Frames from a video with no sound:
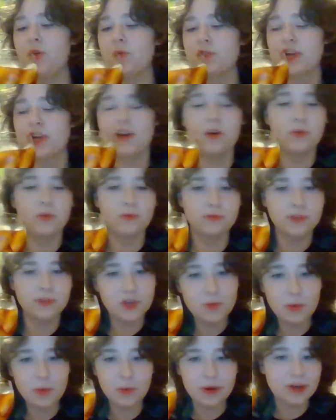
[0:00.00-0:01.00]
which I don't
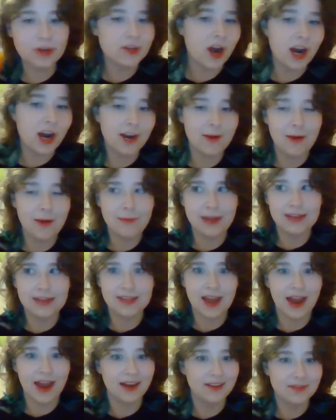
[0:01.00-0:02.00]
super want to talk about because
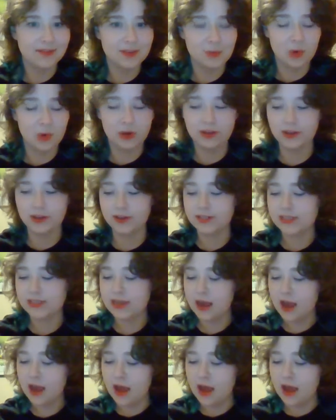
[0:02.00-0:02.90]
kind of spoilers,